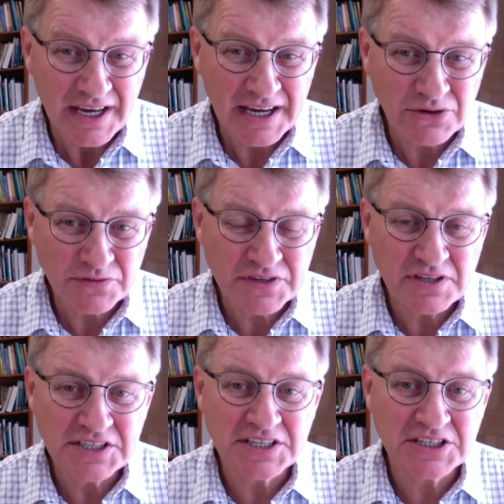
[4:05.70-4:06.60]
And often
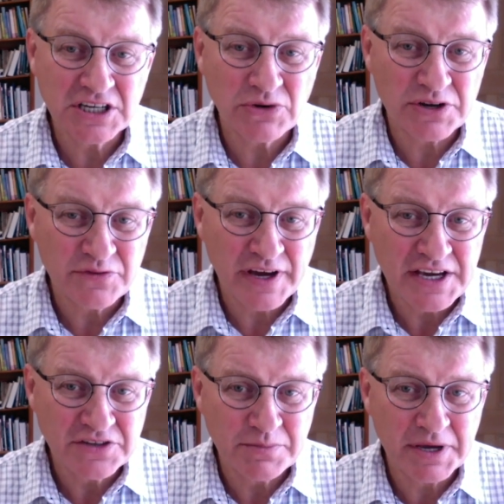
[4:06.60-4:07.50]
these things are quite
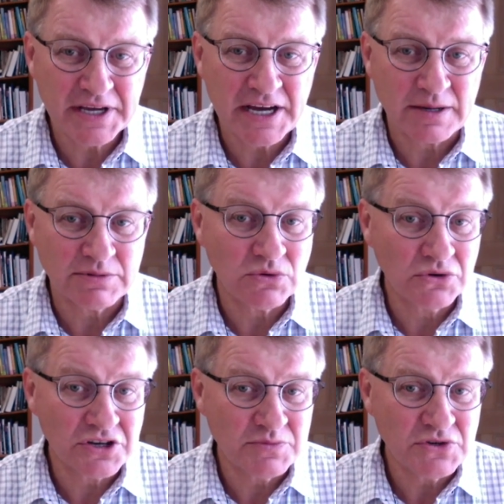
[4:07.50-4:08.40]
vague to pick up.
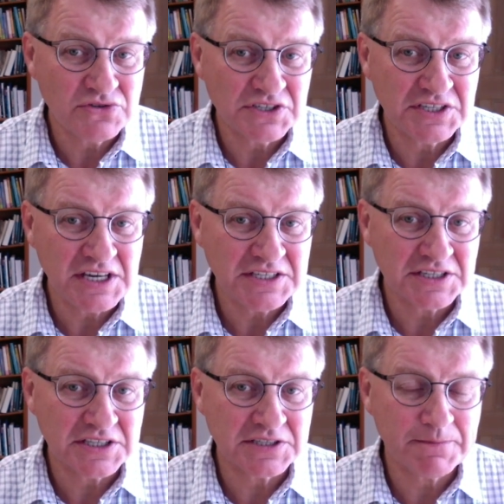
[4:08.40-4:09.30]
Autoimmune
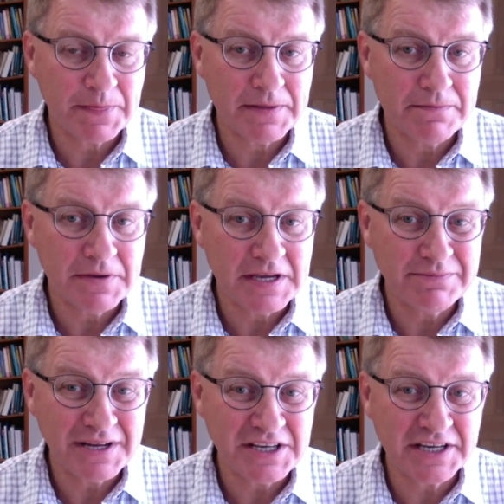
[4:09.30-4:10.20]
diseases, in
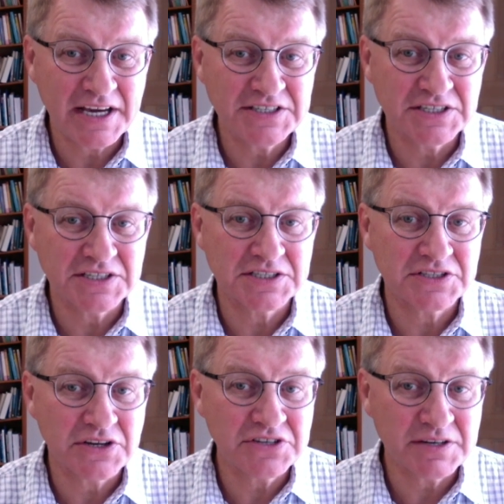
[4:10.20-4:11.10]
many cases,
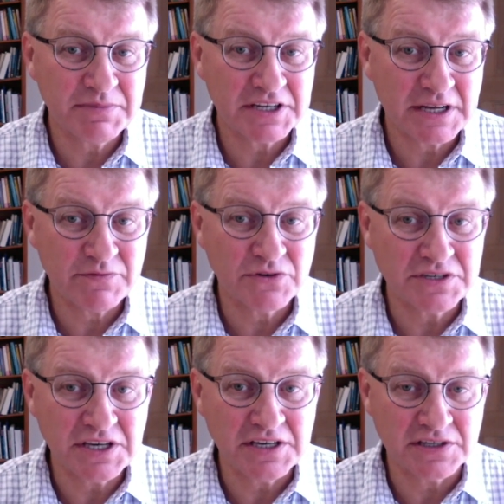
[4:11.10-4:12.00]
don't get picked up for
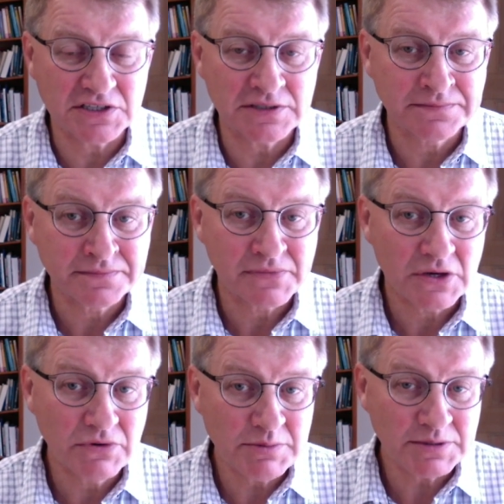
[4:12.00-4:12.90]
years.
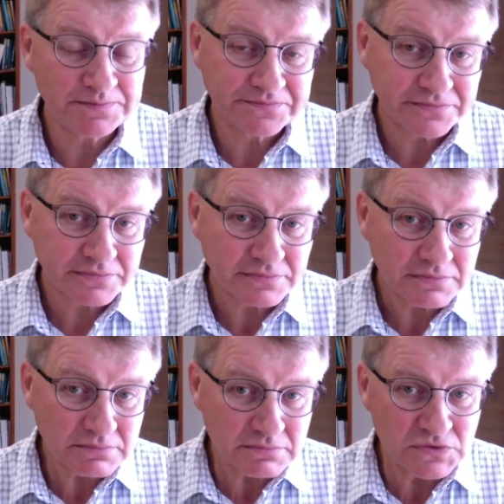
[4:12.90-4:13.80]
Women
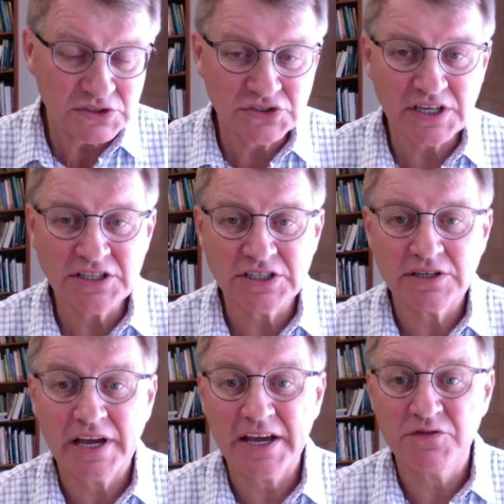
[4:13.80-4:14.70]
tend to
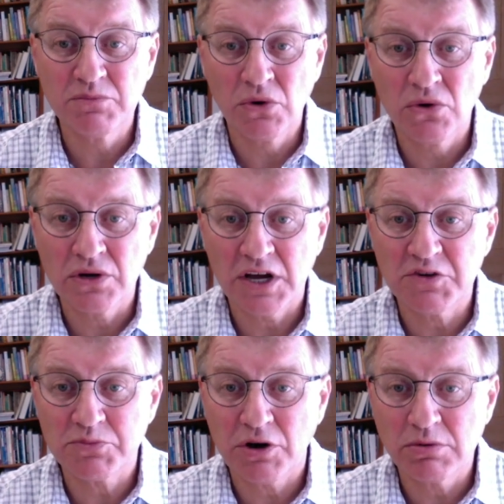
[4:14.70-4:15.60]
have more of a
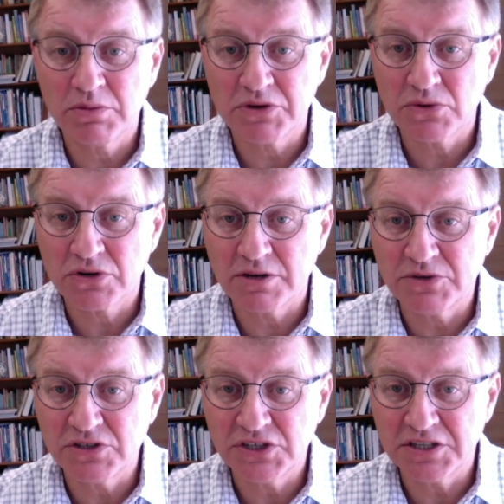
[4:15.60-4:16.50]
problem with
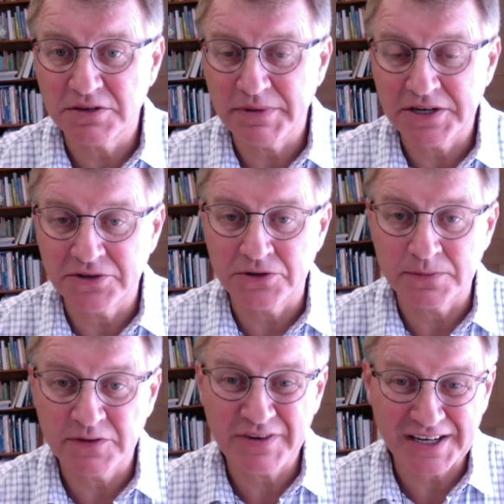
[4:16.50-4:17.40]
autoimmunity than men do.
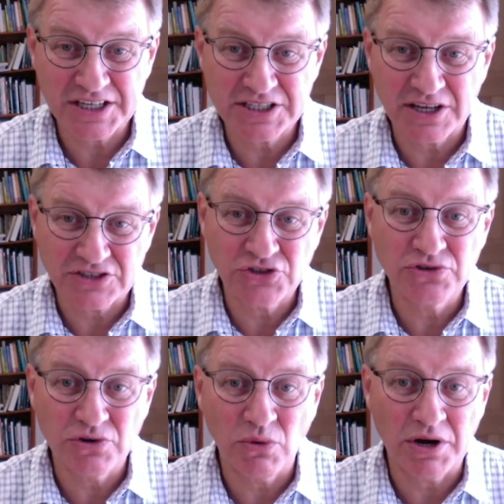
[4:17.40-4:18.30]
In fact, it's like
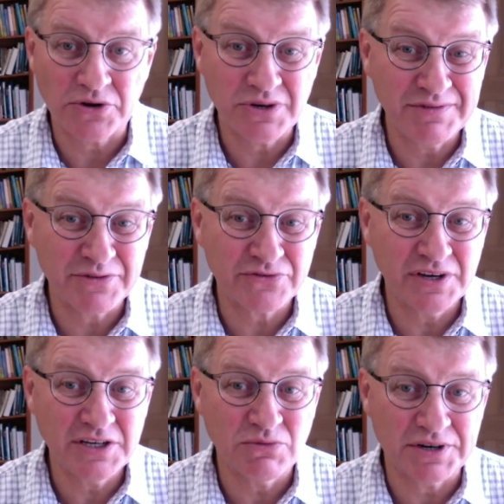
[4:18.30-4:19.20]
2-1 or even
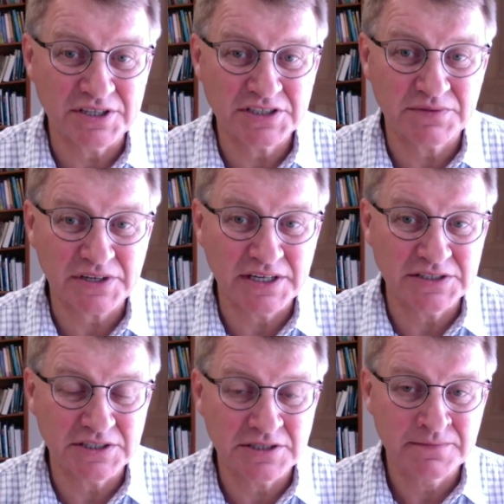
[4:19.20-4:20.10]
3-1 in some
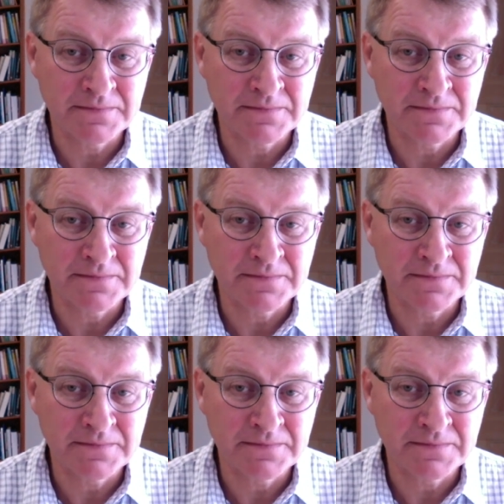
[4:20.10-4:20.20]
cases.